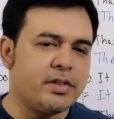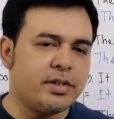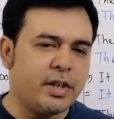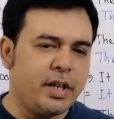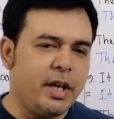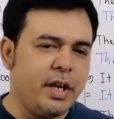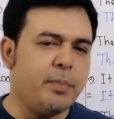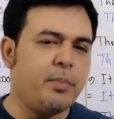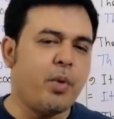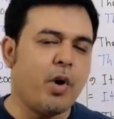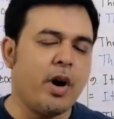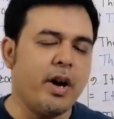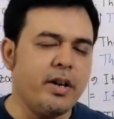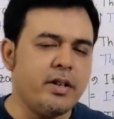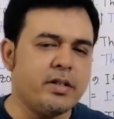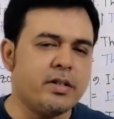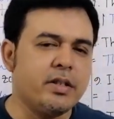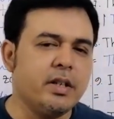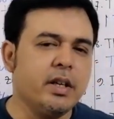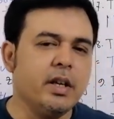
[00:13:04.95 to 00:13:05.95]
key
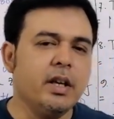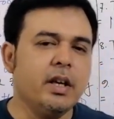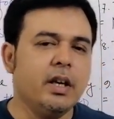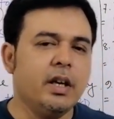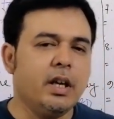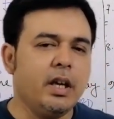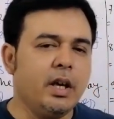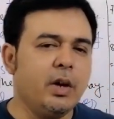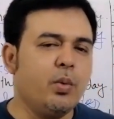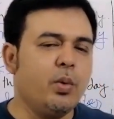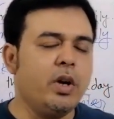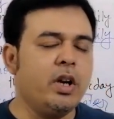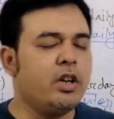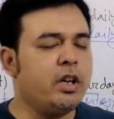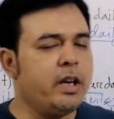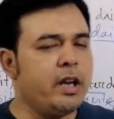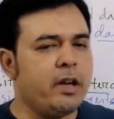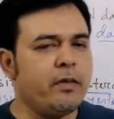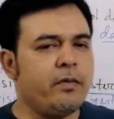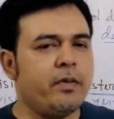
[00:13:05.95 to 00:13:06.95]
points, you will
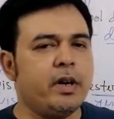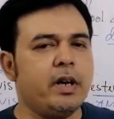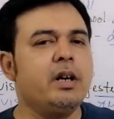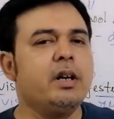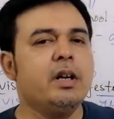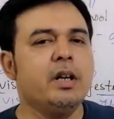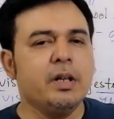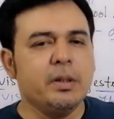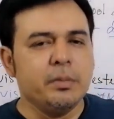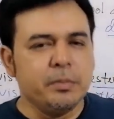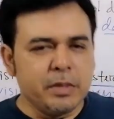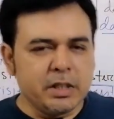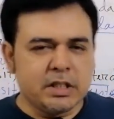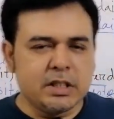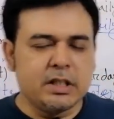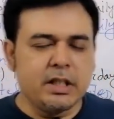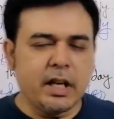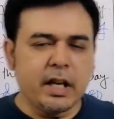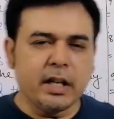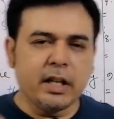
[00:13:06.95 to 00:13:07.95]
never
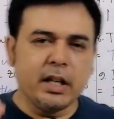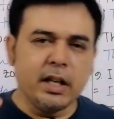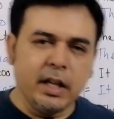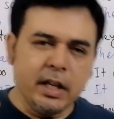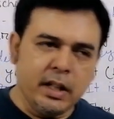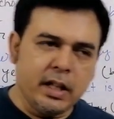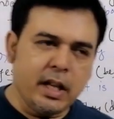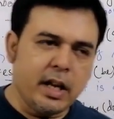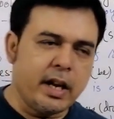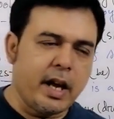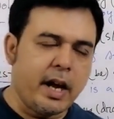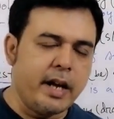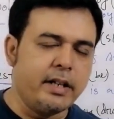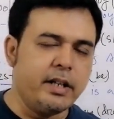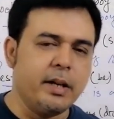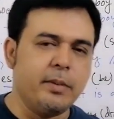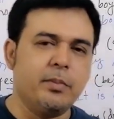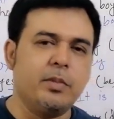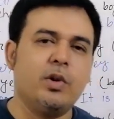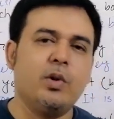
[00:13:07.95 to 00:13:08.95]
mistake in that
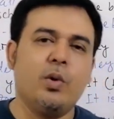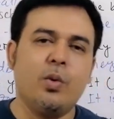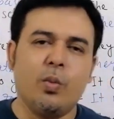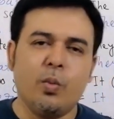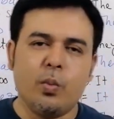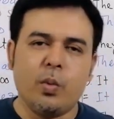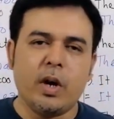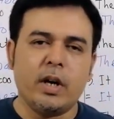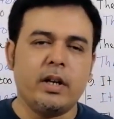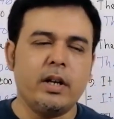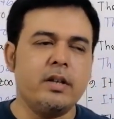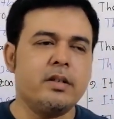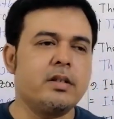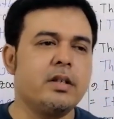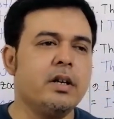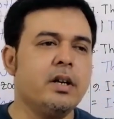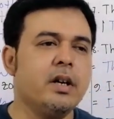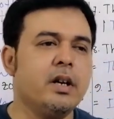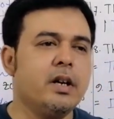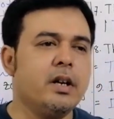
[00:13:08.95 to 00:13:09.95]
item. What is
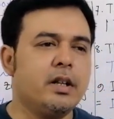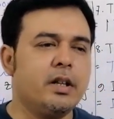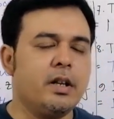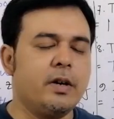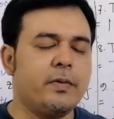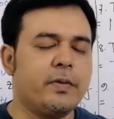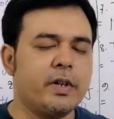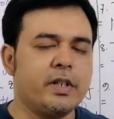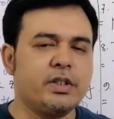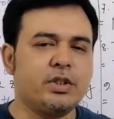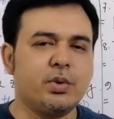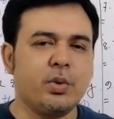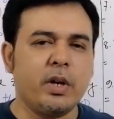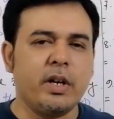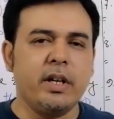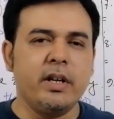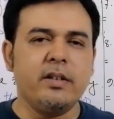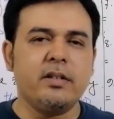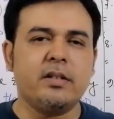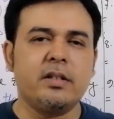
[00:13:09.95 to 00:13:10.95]
the first
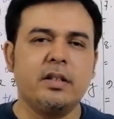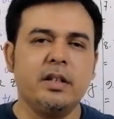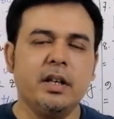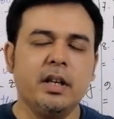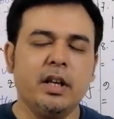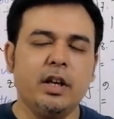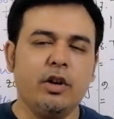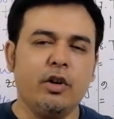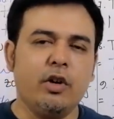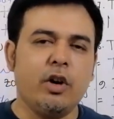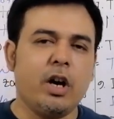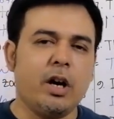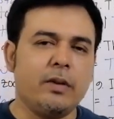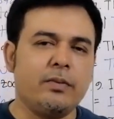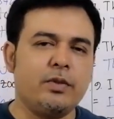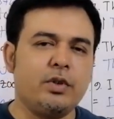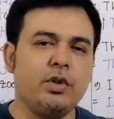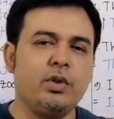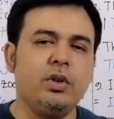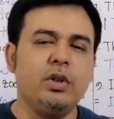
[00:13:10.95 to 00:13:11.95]
one is you
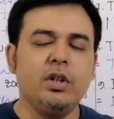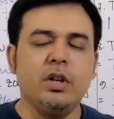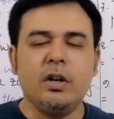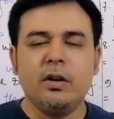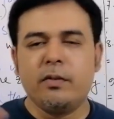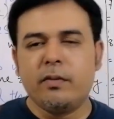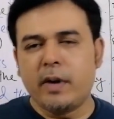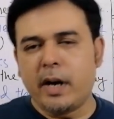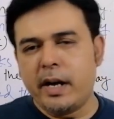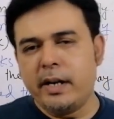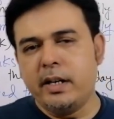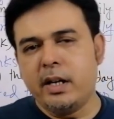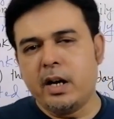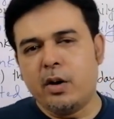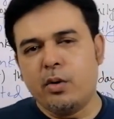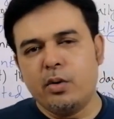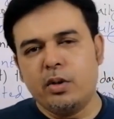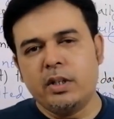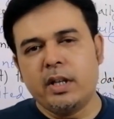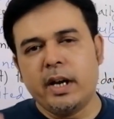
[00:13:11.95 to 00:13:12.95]
have to find
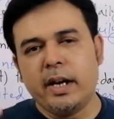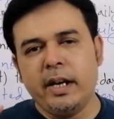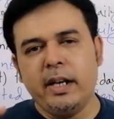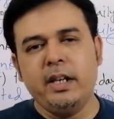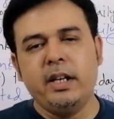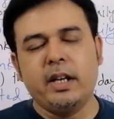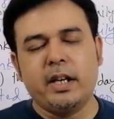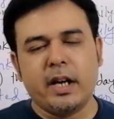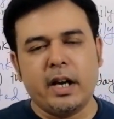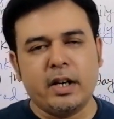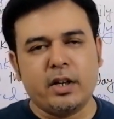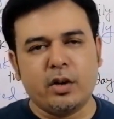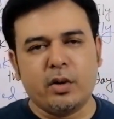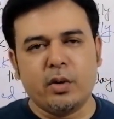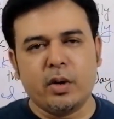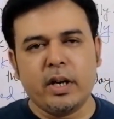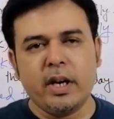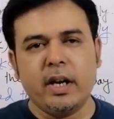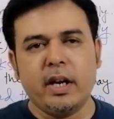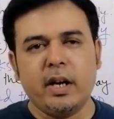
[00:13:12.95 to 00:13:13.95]
out the indicator.
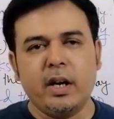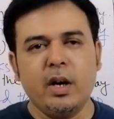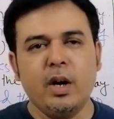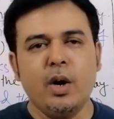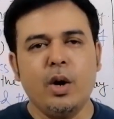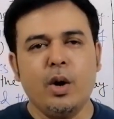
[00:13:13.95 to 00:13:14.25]
Okay,